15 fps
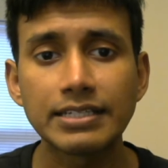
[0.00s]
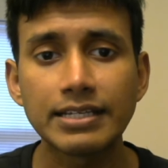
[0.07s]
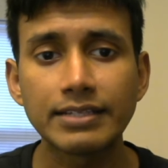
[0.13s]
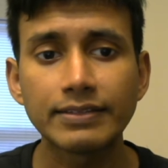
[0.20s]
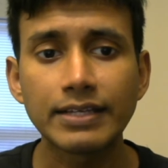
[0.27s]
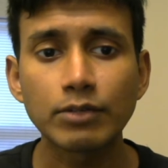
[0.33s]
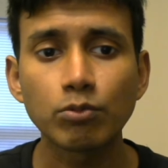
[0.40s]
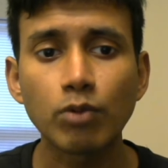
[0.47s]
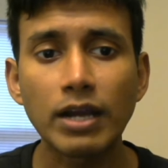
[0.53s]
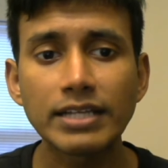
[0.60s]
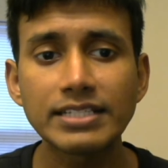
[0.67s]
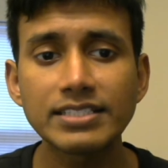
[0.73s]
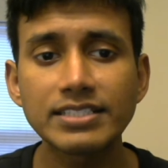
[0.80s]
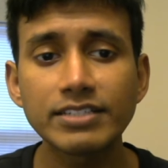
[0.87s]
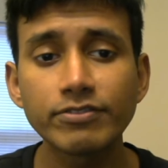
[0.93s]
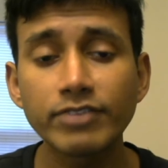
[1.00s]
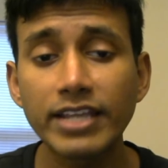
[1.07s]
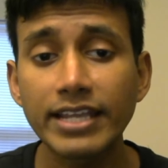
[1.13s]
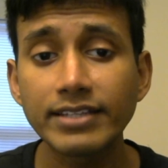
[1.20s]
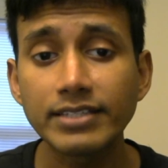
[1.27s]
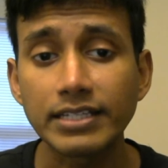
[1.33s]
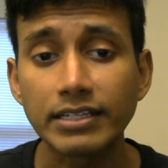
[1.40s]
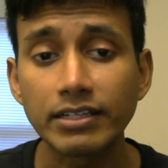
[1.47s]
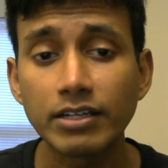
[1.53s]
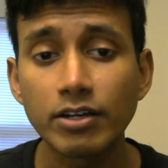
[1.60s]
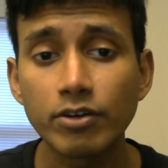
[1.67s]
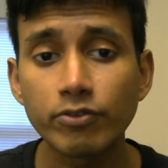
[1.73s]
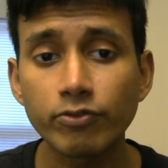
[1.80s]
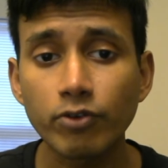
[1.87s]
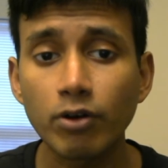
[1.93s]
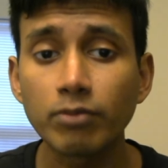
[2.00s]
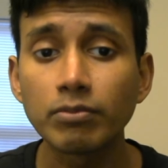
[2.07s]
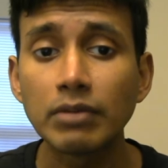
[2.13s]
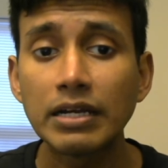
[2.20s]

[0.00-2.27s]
that white is deviating from